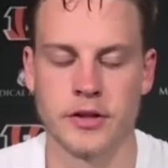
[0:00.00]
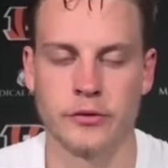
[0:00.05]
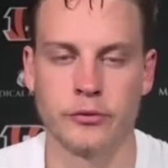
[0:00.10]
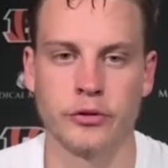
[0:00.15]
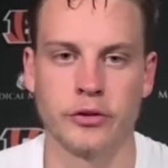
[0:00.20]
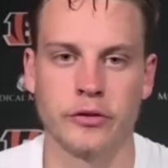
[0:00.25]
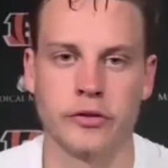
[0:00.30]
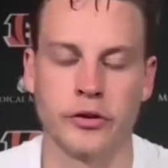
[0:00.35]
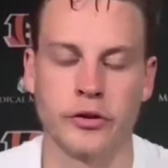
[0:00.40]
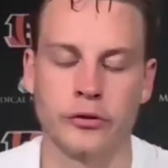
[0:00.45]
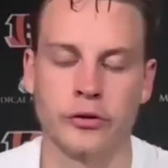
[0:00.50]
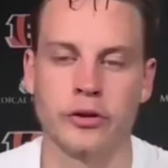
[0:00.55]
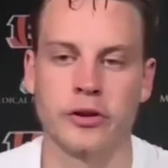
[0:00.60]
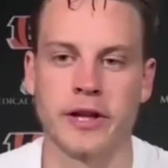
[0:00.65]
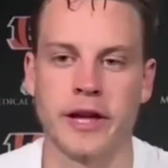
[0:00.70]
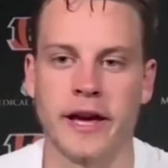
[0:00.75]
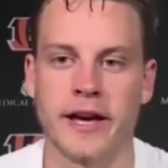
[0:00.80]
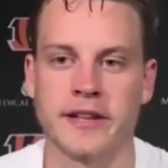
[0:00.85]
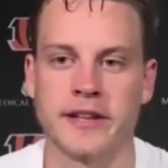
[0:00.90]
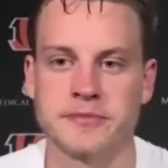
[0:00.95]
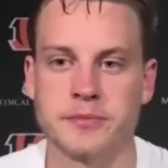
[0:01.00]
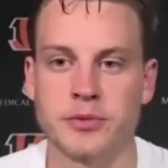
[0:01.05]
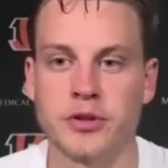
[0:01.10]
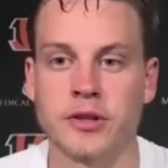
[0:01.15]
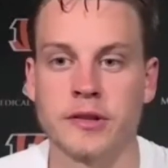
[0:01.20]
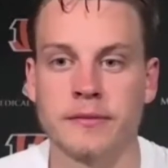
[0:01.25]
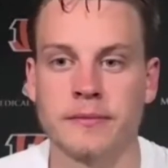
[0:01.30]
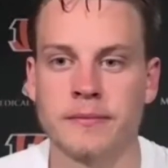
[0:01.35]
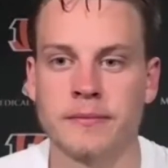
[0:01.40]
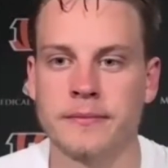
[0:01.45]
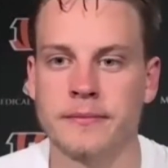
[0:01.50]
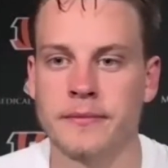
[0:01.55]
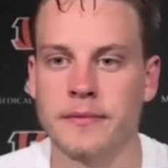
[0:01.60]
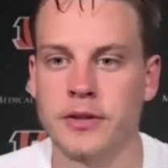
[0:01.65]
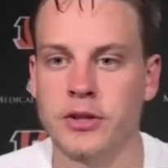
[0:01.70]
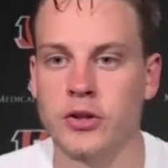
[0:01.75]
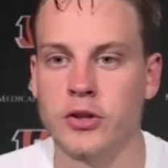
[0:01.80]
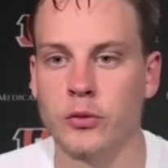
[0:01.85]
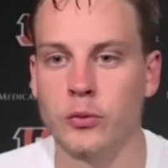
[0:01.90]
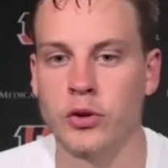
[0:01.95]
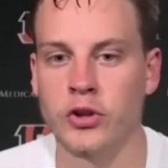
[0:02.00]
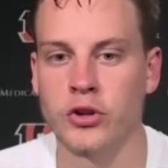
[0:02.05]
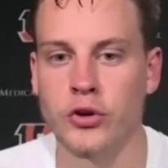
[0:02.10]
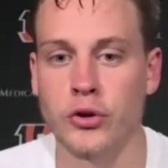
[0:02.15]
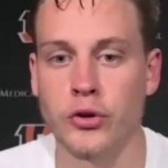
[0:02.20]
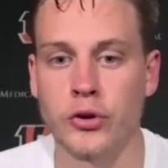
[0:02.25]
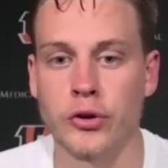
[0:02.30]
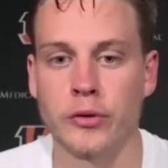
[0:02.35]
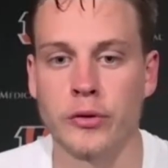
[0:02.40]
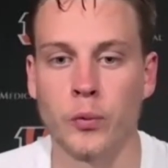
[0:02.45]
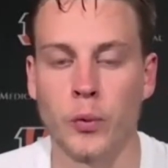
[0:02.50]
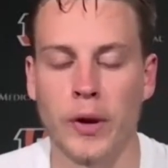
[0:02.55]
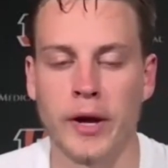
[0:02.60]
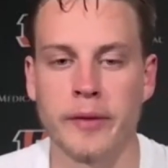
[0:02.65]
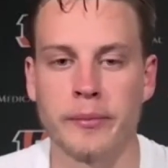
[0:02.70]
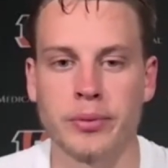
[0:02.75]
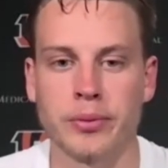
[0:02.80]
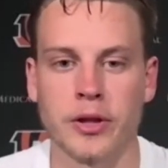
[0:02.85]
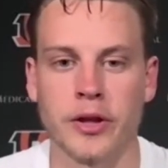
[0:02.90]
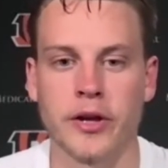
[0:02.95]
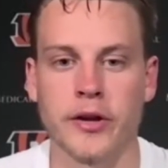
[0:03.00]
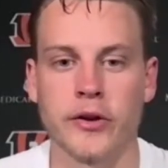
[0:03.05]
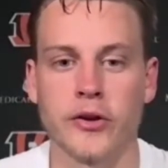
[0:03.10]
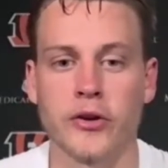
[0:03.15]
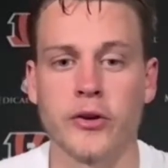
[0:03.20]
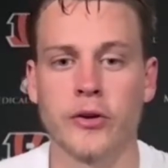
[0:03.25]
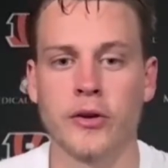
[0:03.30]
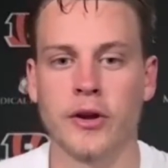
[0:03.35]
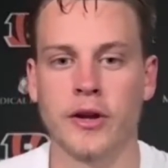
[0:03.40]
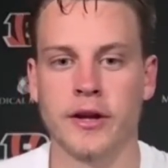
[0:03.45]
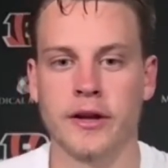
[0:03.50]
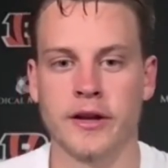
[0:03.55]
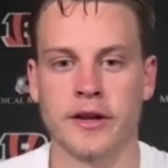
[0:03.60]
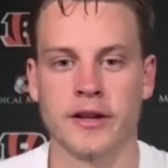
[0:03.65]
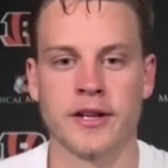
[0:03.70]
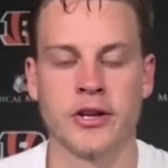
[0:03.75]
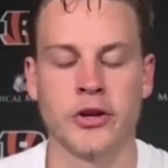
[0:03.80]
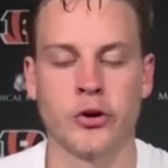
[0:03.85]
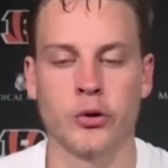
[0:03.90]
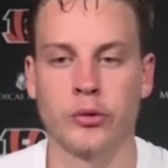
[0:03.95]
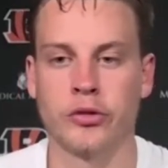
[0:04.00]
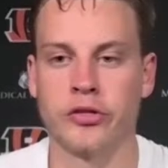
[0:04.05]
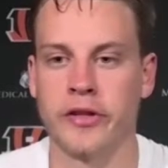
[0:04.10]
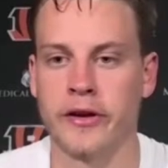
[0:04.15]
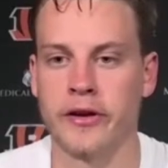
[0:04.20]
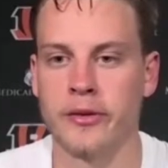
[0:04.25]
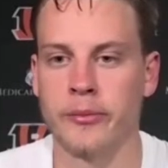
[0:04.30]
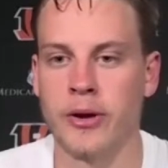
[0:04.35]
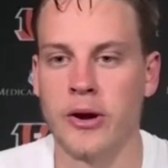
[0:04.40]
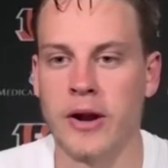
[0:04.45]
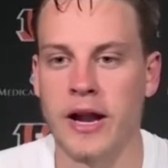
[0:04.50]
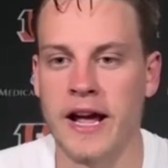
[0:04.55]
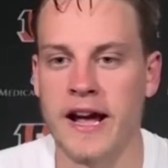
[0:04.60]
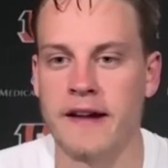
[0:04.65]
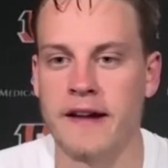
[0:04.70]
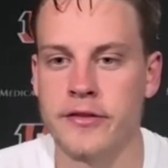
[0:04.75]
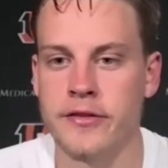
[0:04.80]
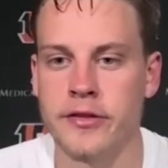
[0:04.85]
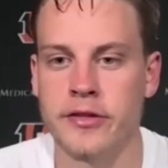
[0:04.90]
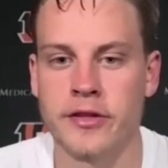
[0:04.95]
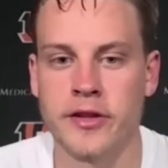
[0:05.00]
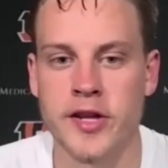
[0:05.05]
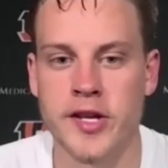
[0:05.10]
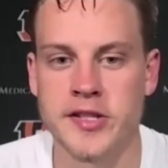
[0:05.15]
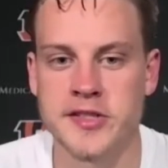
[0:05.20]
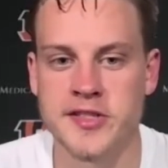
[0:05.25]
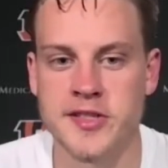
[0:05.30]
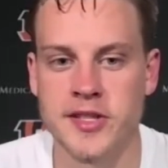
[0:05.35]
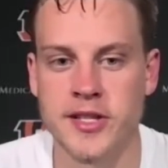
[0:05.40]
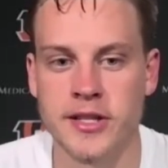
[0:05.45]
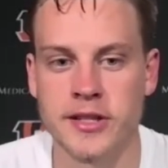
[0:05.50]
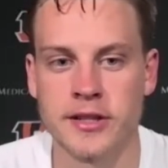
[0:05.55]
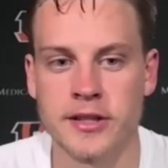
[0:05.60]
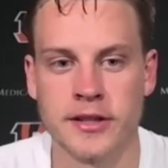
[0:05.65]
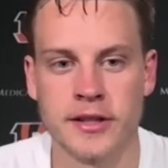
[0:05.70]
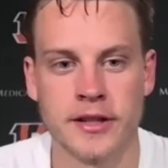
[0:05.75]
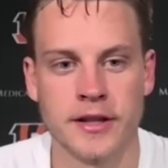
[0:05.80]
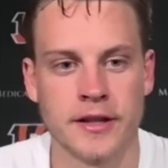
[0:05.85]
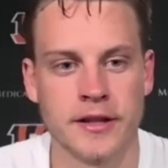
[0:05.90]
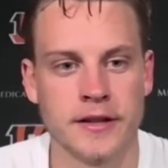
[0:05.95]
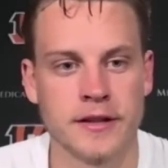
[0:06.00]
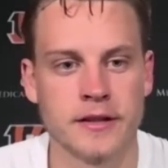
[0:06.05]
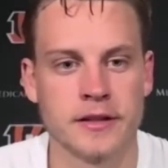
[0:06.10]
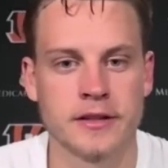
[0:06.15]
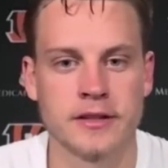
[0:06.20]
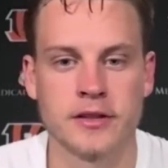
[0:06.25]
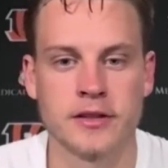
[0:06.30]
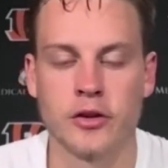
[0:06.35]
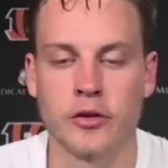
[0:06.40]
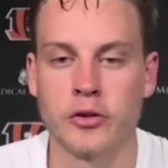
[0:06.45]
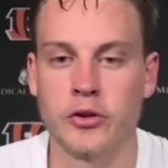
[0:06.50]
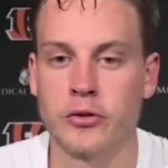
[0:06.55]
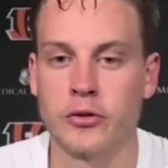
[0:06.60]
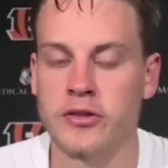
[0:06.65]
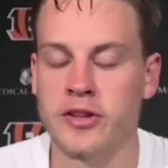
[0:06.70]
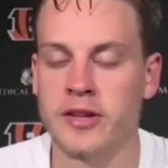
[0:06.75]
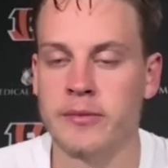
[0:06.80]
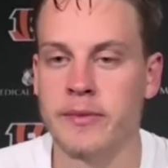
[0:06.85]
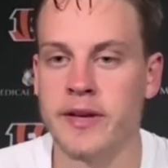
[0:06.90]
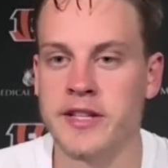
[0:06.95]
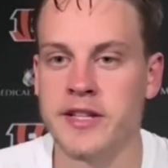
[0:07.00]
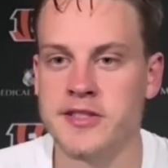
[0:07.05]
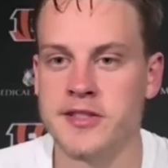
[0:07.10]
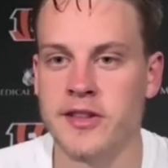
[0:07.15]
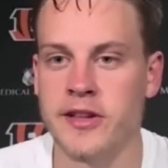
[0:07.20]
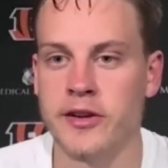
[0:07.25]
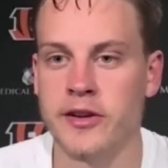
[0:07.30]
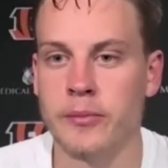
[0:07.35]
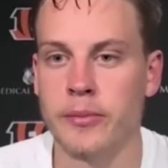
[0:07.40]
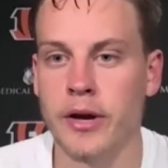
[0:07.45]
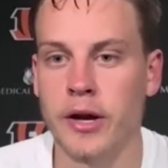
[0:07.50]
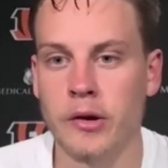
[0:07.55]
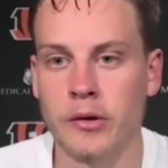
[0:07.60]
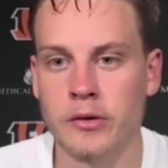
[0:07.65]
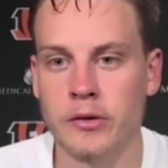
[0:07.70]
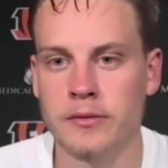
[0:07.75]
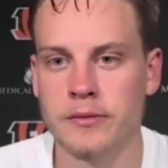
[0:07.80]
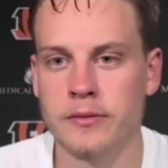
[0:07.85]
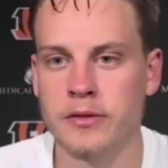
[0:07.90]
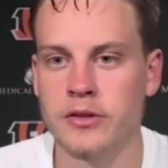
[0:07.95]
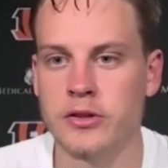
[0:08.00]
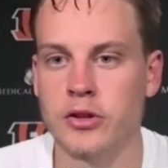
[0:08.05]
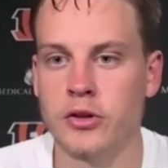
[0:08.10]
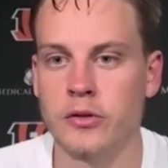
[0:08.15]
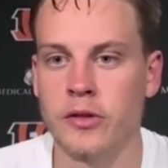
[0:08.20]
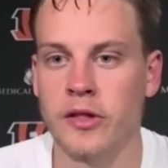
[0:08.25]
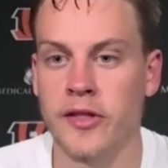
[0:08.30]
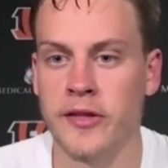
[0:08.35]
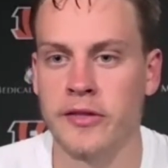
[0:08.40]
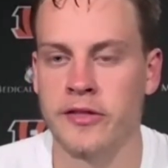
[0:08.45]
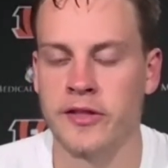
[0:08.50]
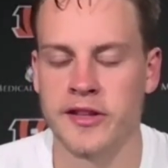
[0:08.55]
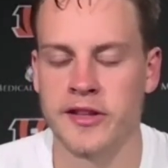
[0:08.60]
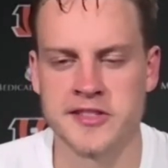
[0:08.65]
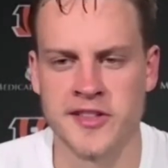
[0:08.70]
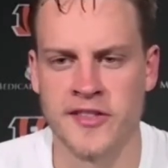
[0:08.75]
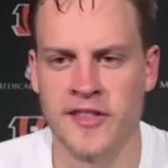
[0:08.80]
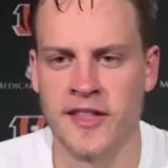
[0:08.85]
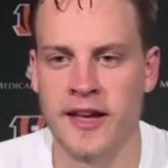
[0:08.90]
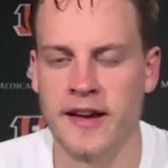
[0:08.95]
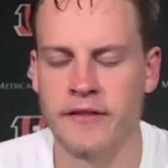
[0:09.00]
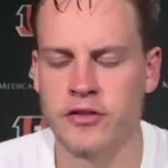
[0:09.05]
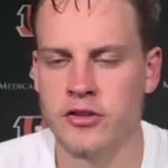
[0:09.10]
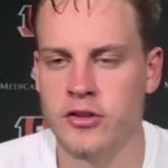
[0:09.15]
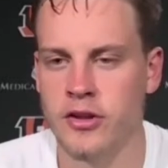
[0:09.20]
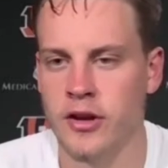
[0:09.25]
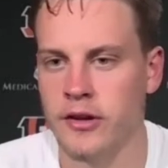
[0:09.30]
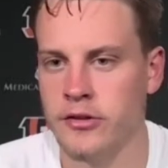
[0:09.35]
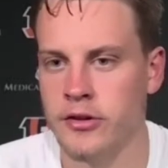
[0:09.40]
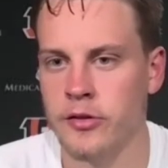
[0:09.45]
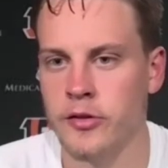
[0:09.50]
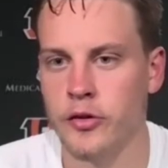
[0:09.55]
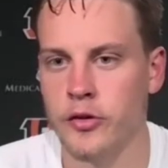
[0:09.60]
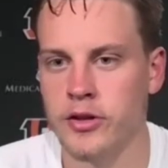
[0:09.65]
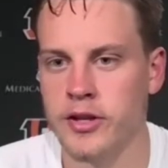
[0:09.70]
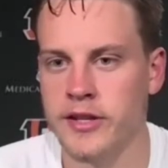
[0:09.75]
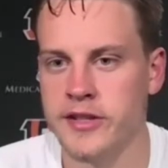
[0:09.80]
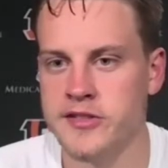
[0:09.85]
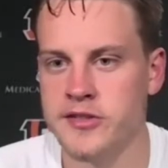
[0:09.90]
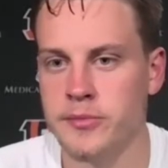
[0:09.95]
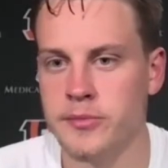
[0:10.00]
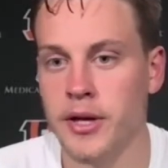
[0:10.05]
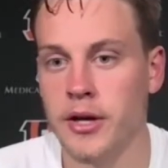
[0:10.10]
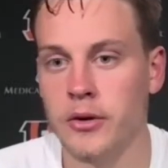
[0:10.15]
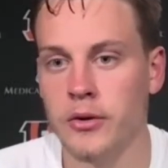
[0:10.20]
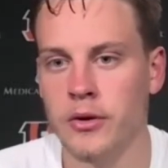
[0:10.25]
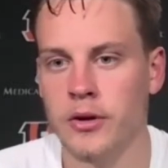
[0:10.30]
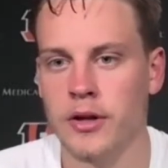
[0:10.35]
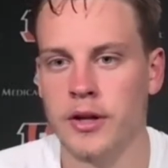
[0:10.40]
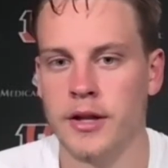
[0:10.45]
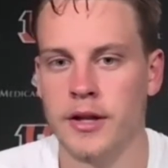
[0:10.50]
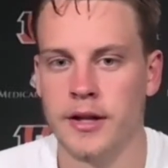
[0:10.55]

There really has been. You know, when you're a white player, you don't think about half the things that, you know, your teammates think about, you know, the things that they have to talk to their kids about.